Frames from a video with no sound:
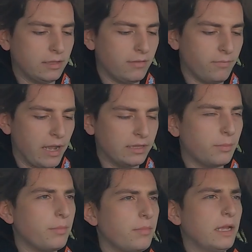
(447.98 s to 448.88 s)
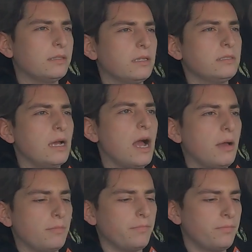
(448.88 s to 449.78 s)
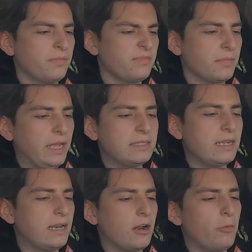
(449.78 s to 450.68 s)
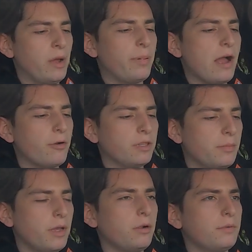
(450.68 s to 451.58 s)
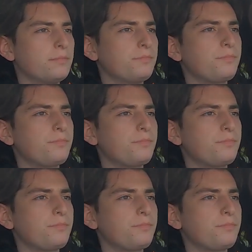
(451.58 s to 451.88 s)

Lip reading: at the top. It's eating all my power in the middle.